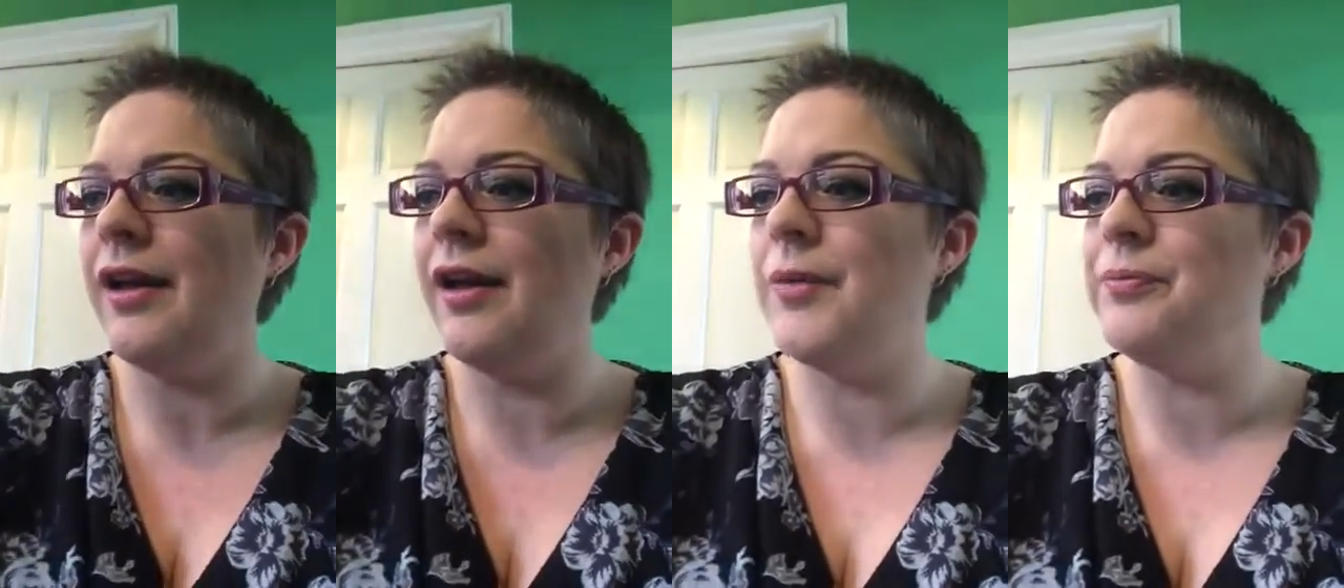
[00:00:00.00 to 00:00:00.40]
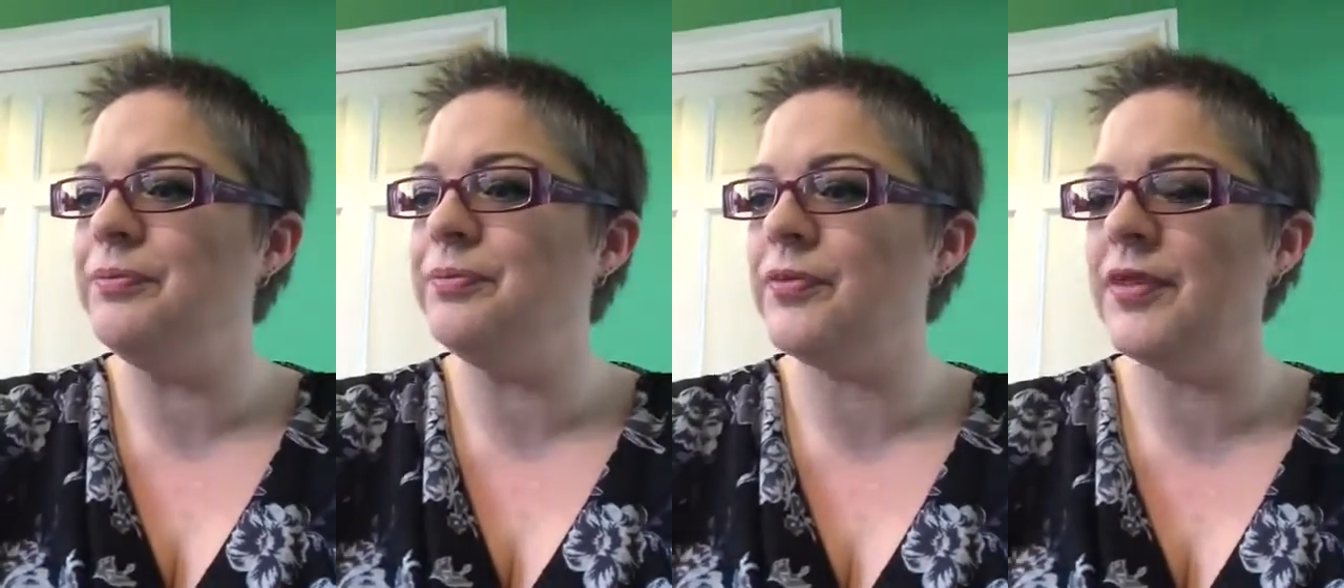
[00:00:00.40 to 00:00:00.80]

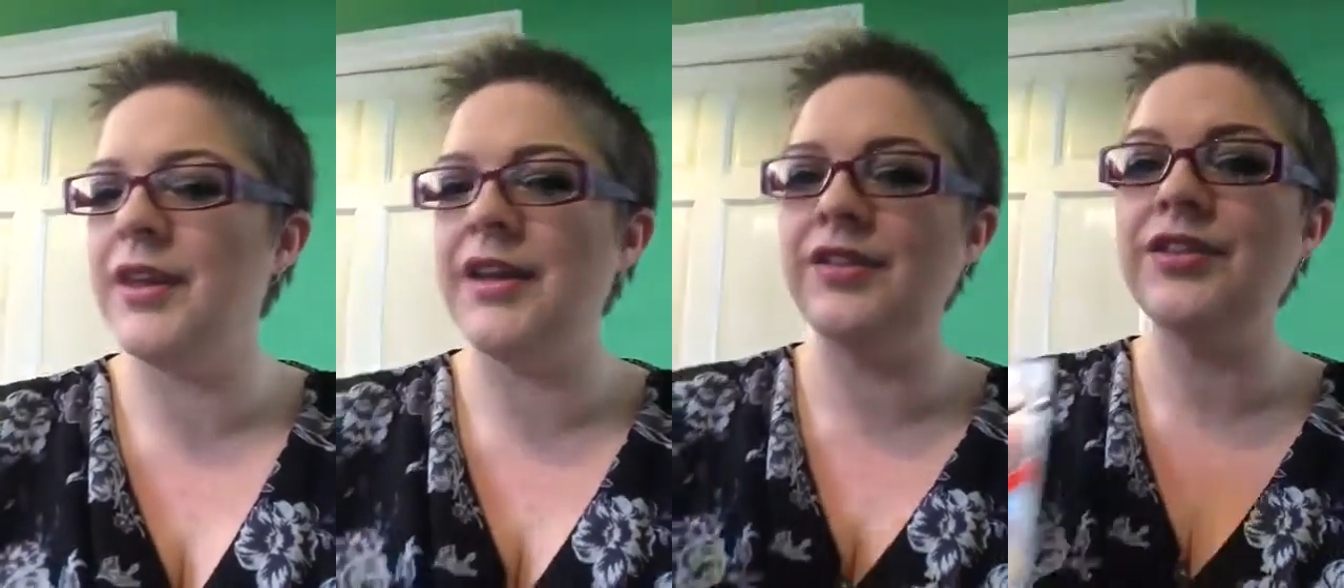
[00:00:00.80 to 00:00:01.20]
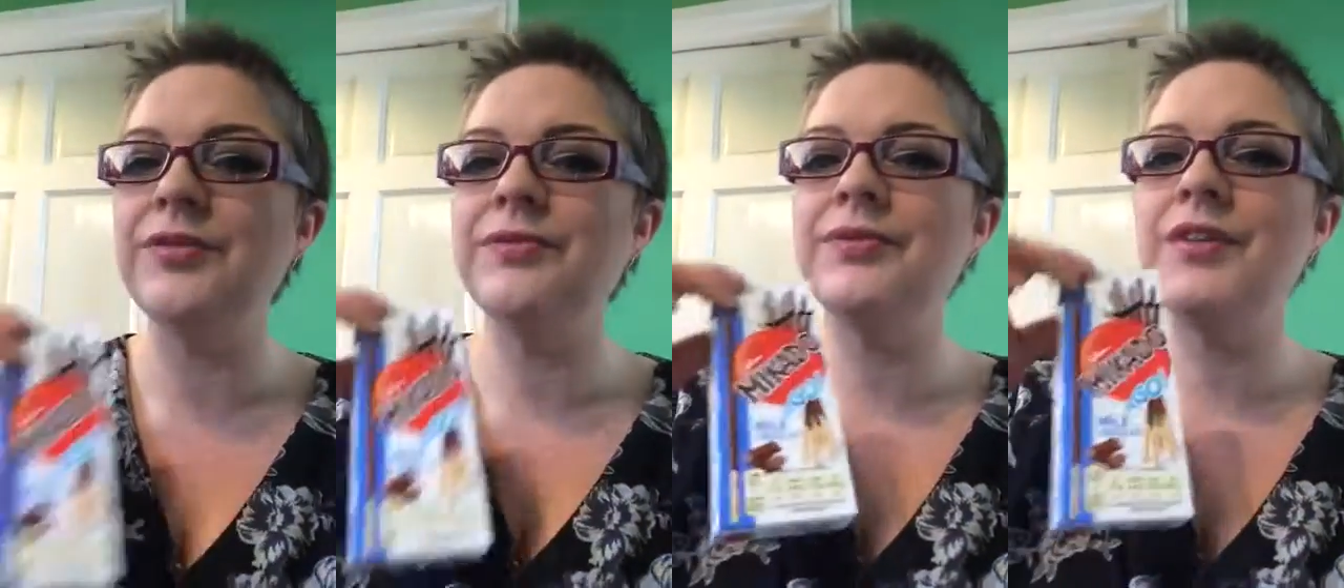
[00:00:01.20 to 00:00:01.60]
Um,
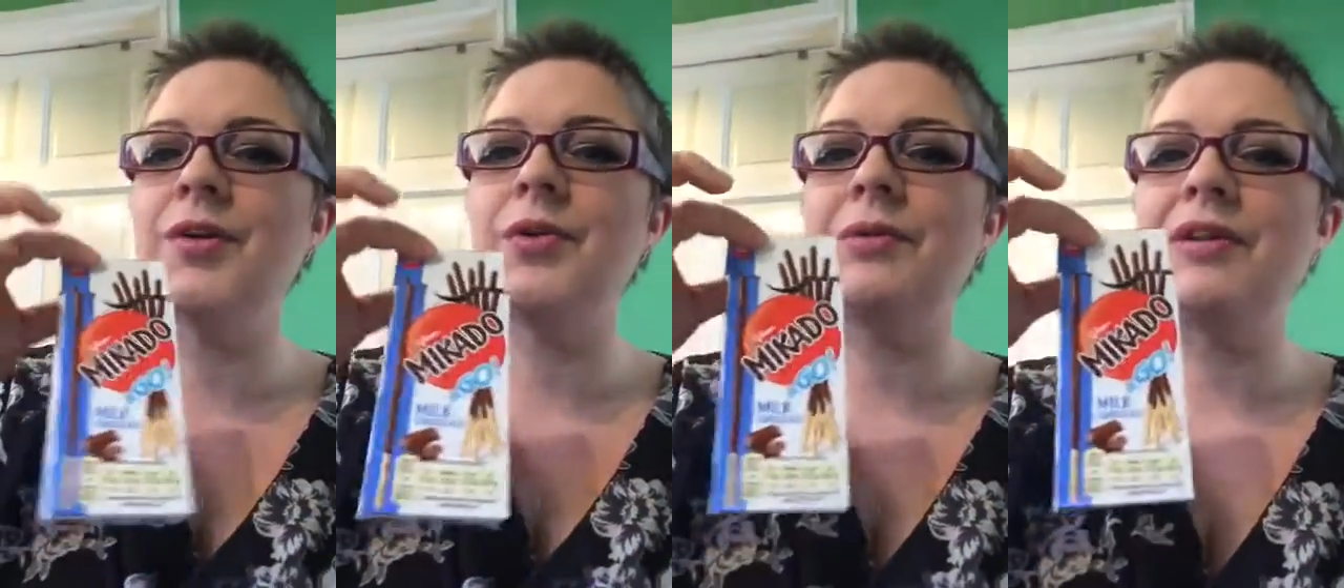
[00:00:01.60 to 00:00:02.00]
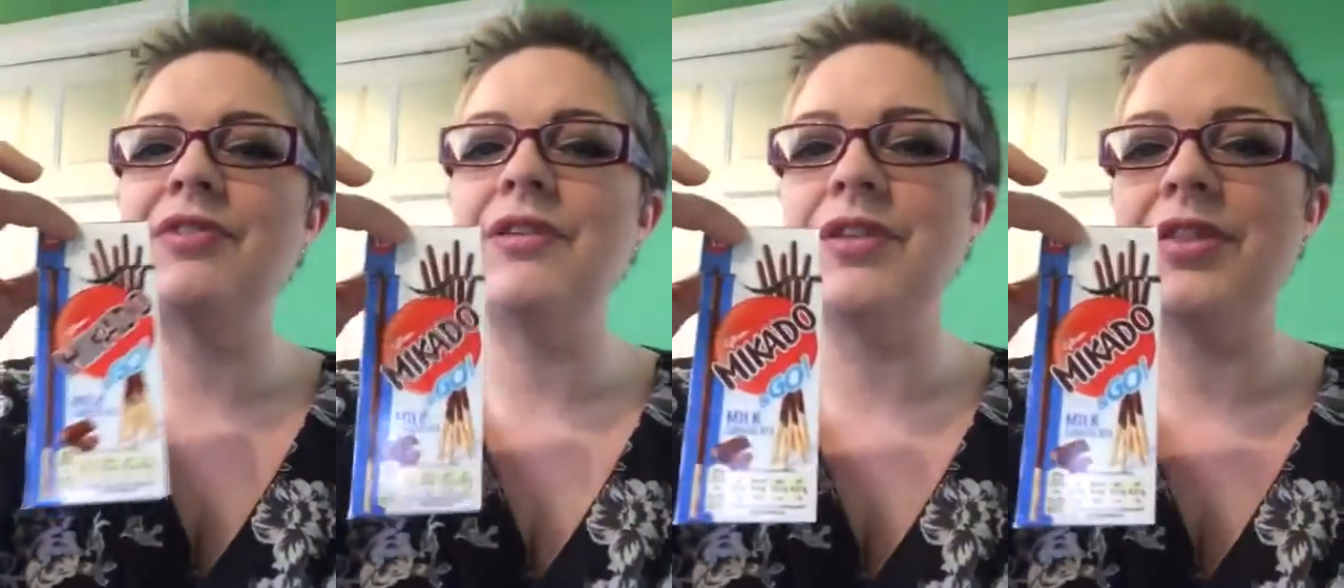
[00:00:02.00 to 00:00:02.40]
these are one of my
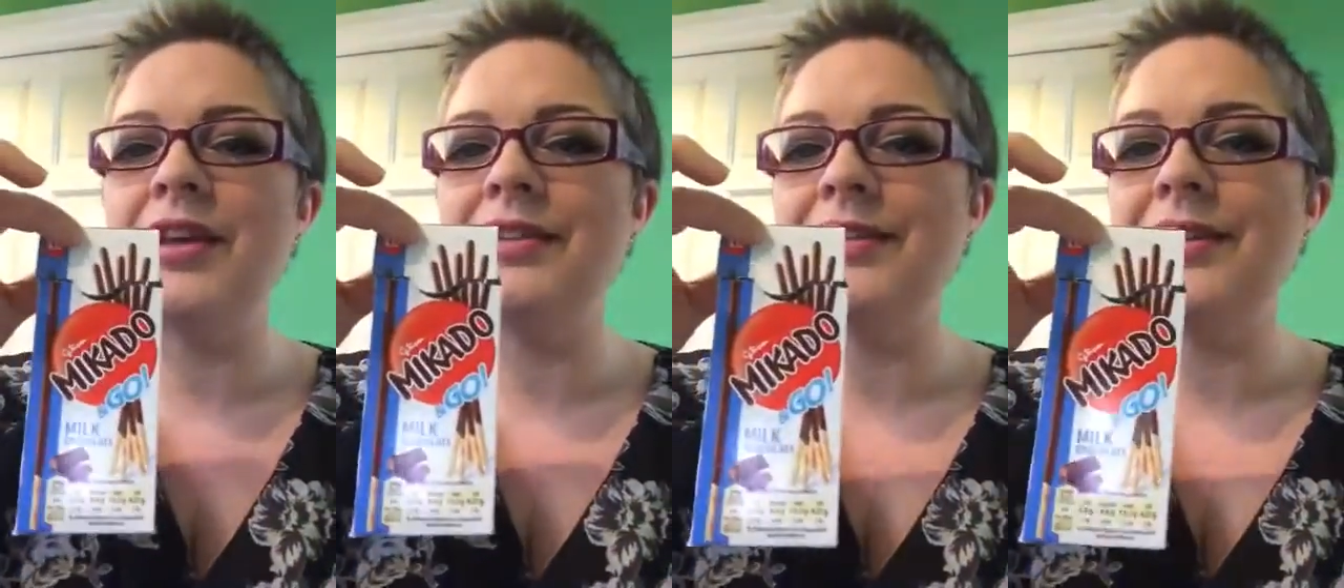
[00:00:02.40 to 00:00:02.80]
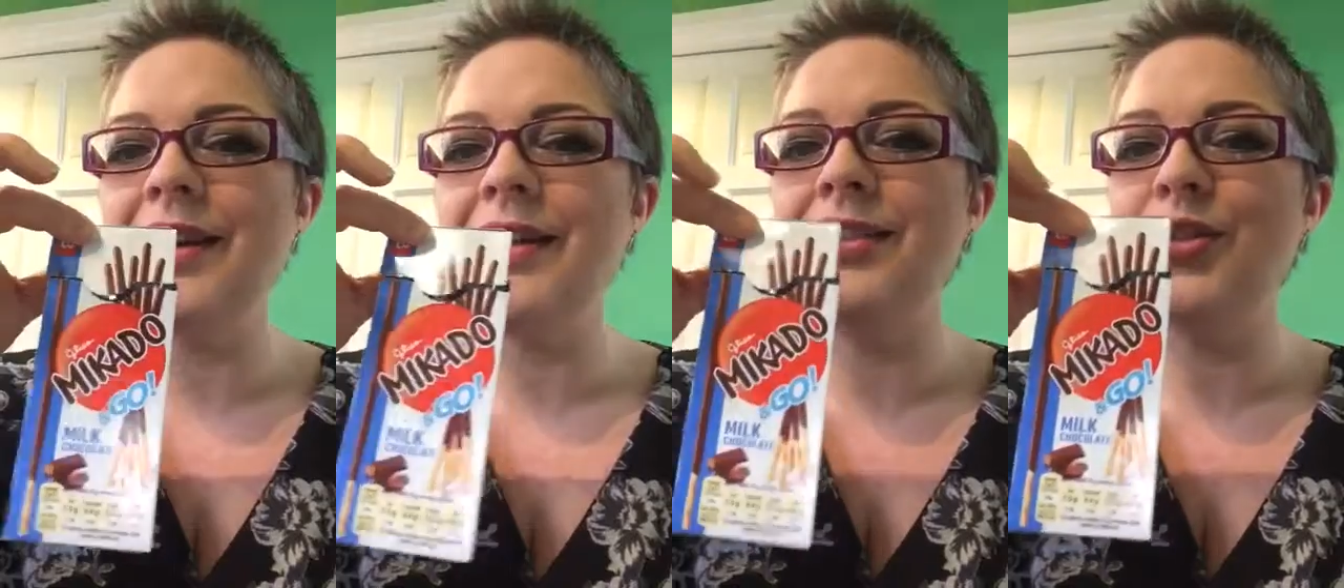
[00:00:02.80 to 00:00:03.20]
favourite things
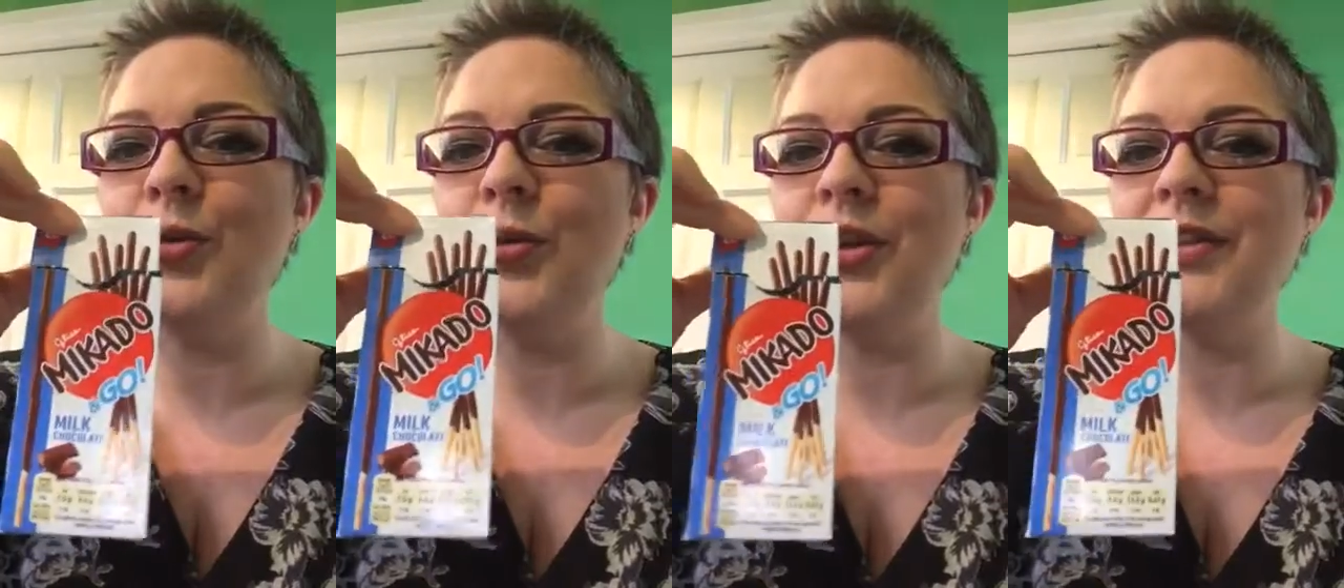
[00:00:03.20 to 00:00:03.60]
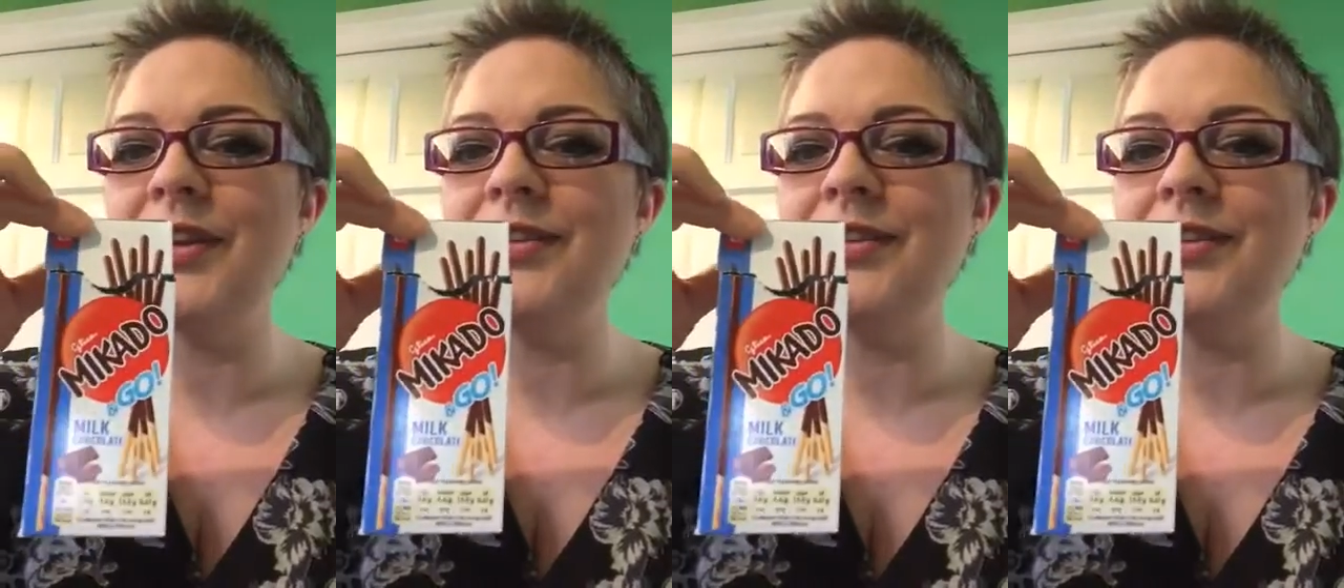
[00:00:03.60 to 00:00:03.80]
in the world.